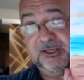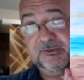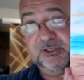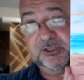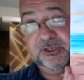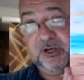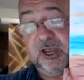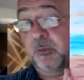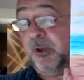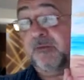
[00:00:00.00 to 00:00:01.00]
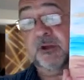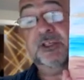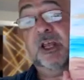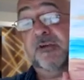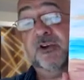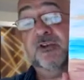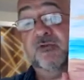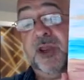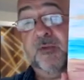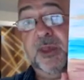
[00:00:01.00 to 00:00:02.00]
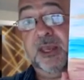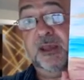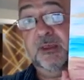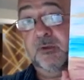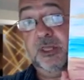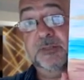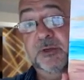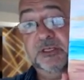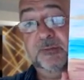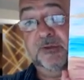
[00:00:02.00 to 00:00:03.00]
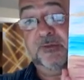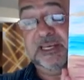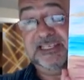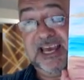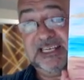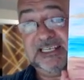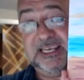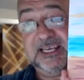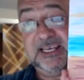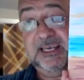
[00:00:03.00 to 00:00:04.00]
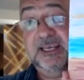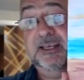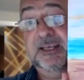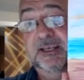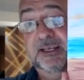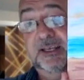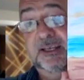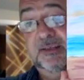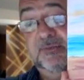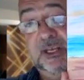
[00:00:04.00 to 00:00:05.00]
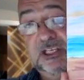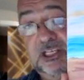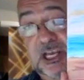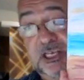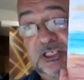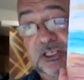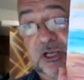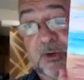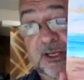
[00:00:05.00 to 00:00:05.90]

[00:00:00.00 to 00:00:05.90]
sure. I hope everyone's going to have a great weekend. The weather's meant to be fantastic. If you get a chance to go out to